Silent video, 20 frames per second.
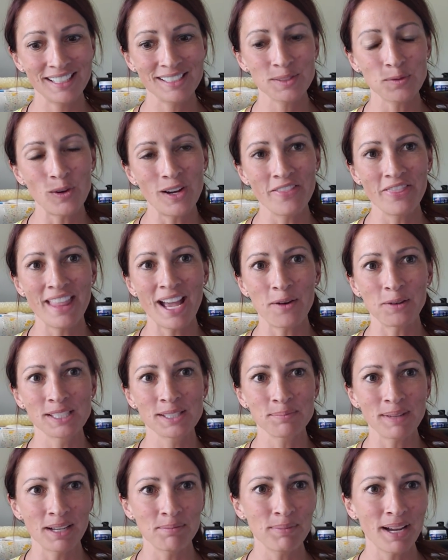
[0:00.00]
is one that
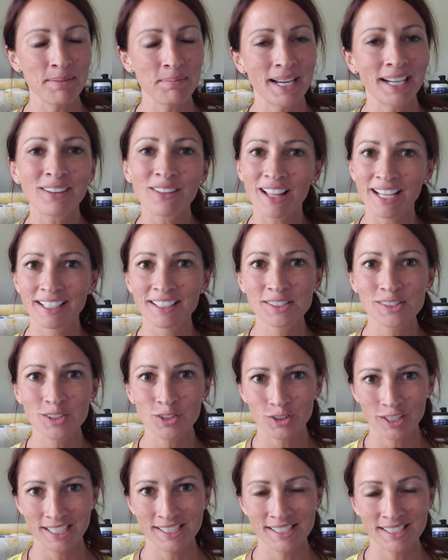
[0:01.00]
was made by my client
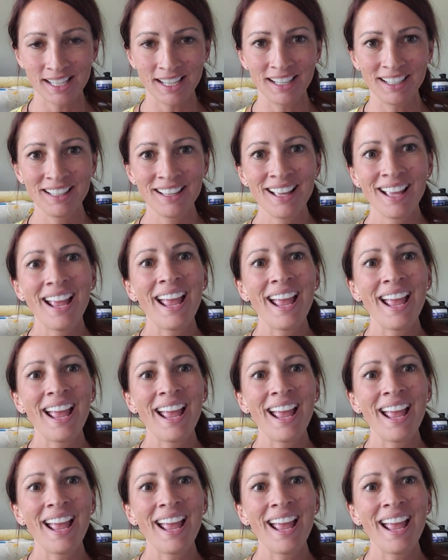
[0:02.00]
Teresa,